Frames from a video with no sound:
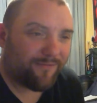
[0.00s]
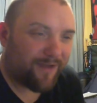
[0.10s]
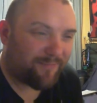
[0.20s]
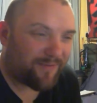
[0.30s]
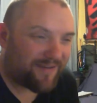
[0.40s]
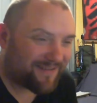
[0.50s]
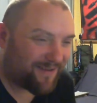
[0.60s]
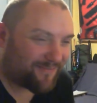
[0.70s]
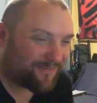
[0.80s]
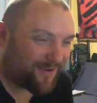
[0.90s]
Raping
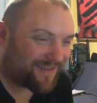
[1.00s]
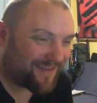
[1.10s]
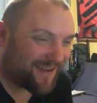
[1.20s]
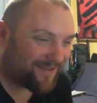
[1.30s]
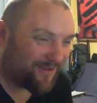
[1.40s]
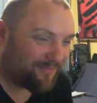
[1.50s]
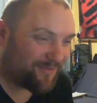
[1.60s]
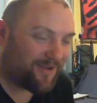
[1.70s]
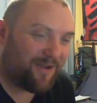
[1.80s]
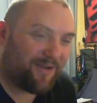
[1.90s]
yourself twice a day is
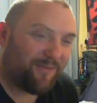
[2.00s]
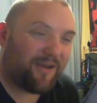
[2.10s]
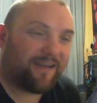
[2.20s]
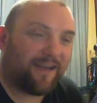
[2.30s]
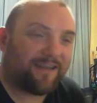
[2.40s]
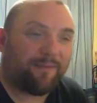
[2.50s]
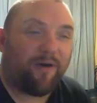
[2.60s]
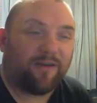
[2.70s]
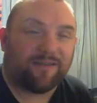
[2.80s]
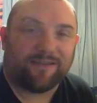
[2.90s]
horrible. What is that? A
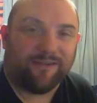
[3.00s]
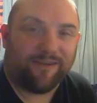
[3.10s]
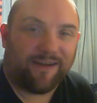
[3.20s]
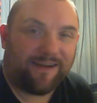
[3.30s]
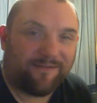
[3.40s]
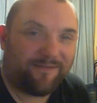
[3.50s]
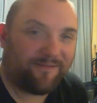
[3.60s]
suppository?